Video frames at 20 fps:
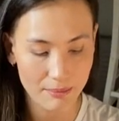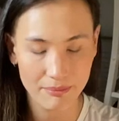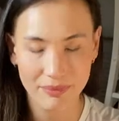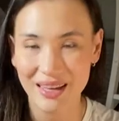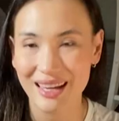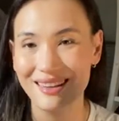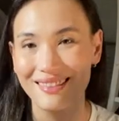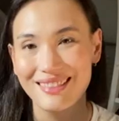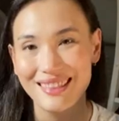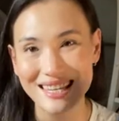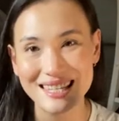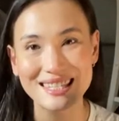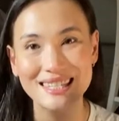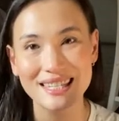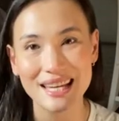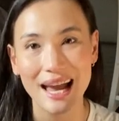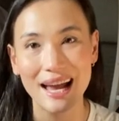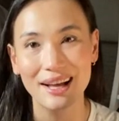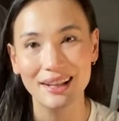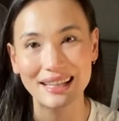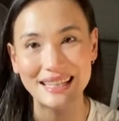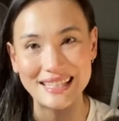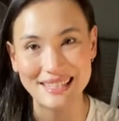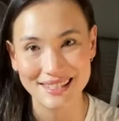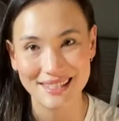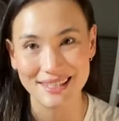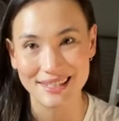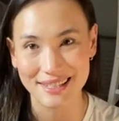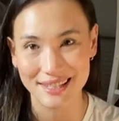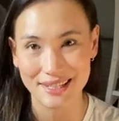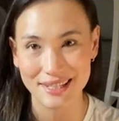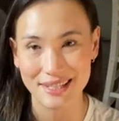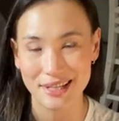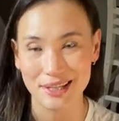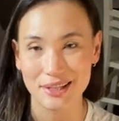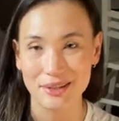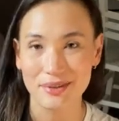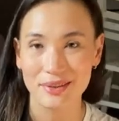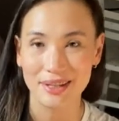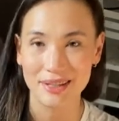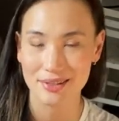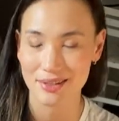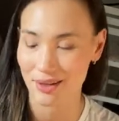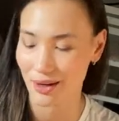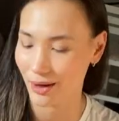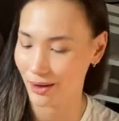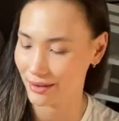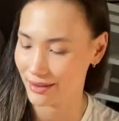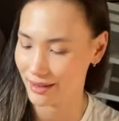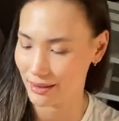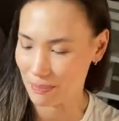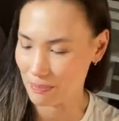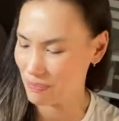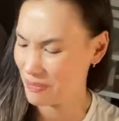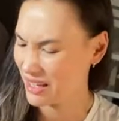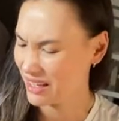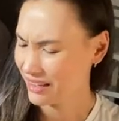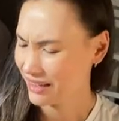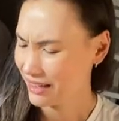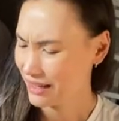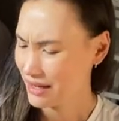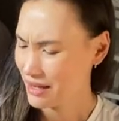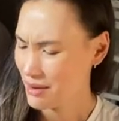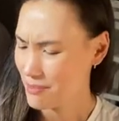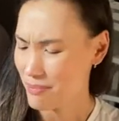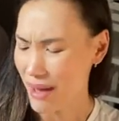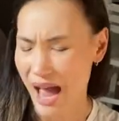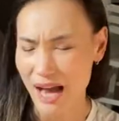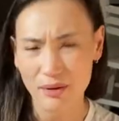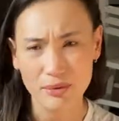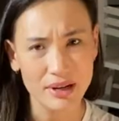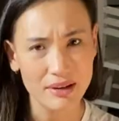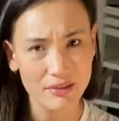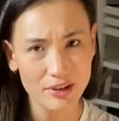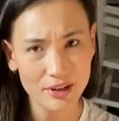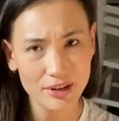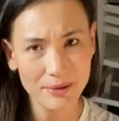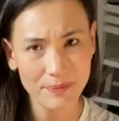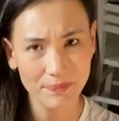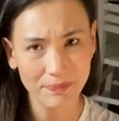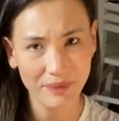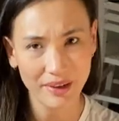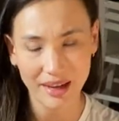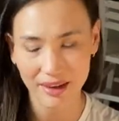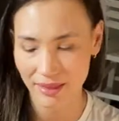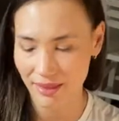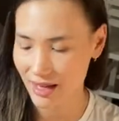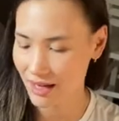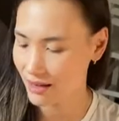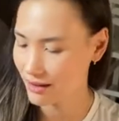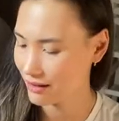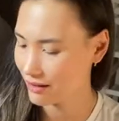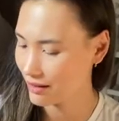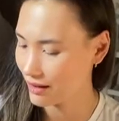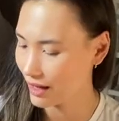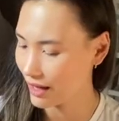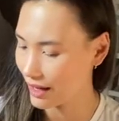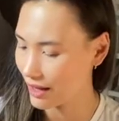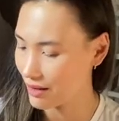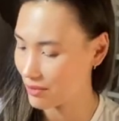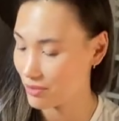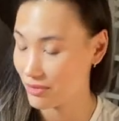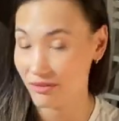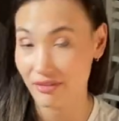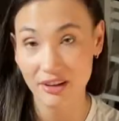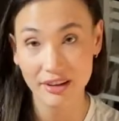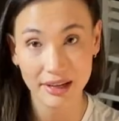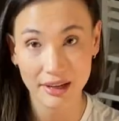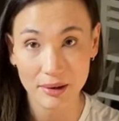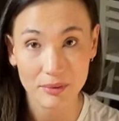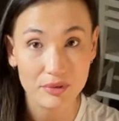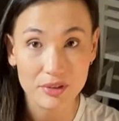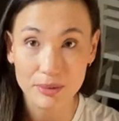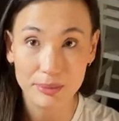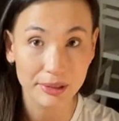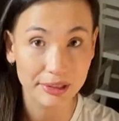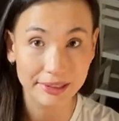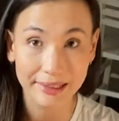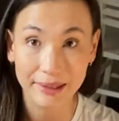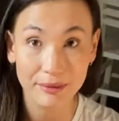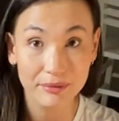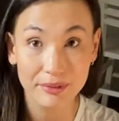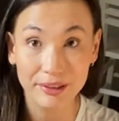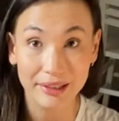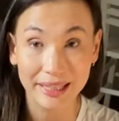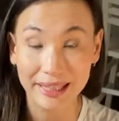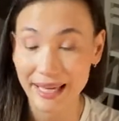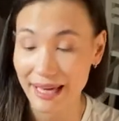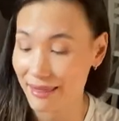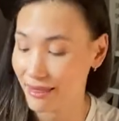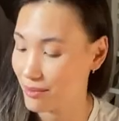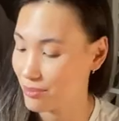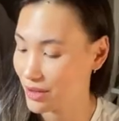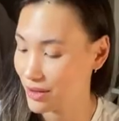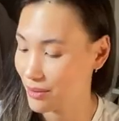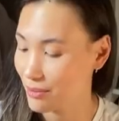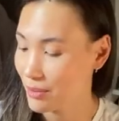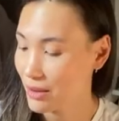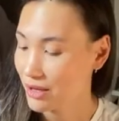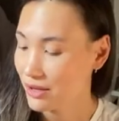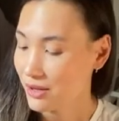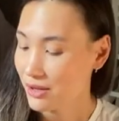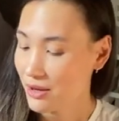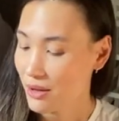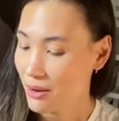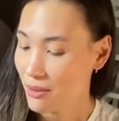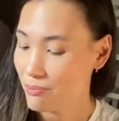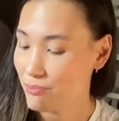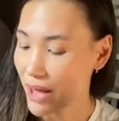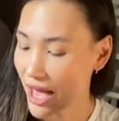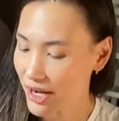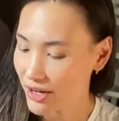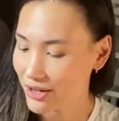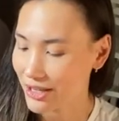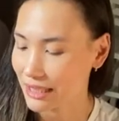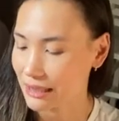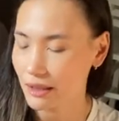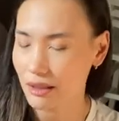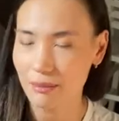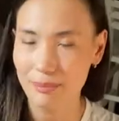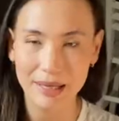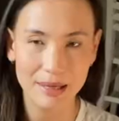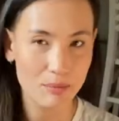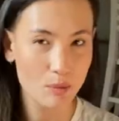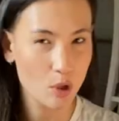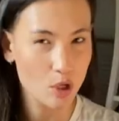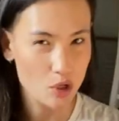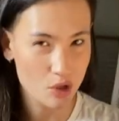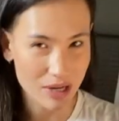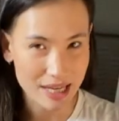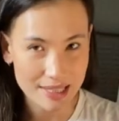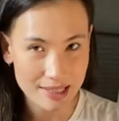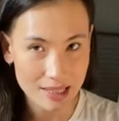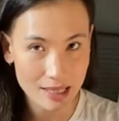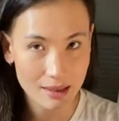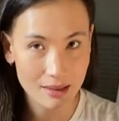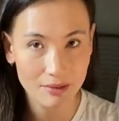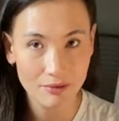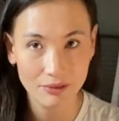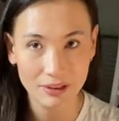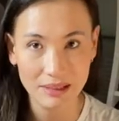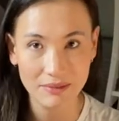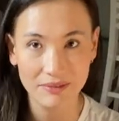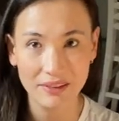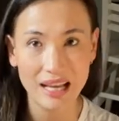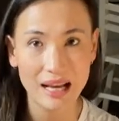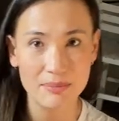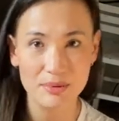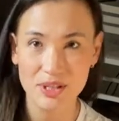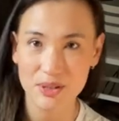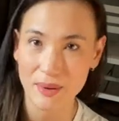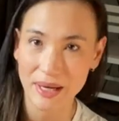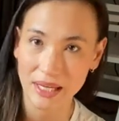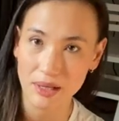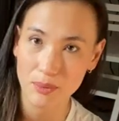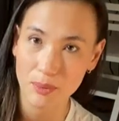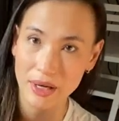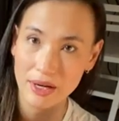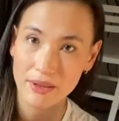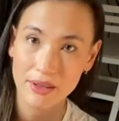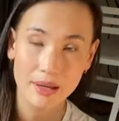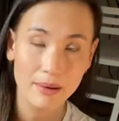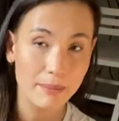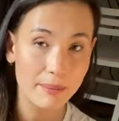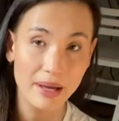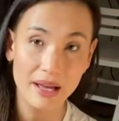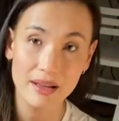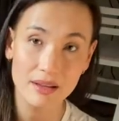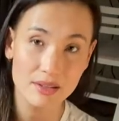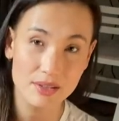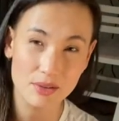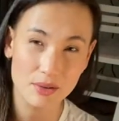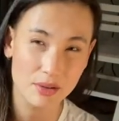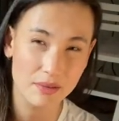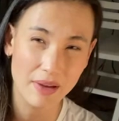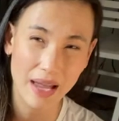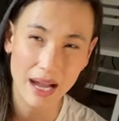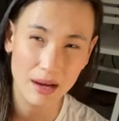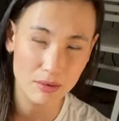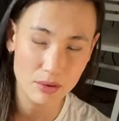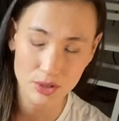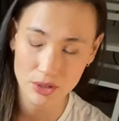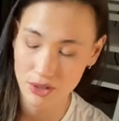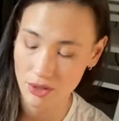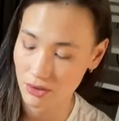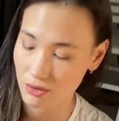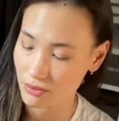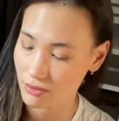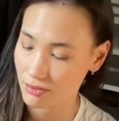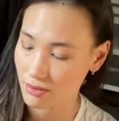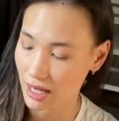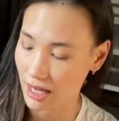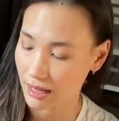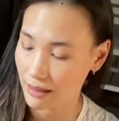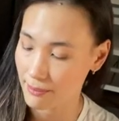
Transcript: This style is discontinued. It's called the Back River, I think. Very comfortable, and I really like them. They're better and a little bit more dressy than flip-flops, so I can wear them sort of out to...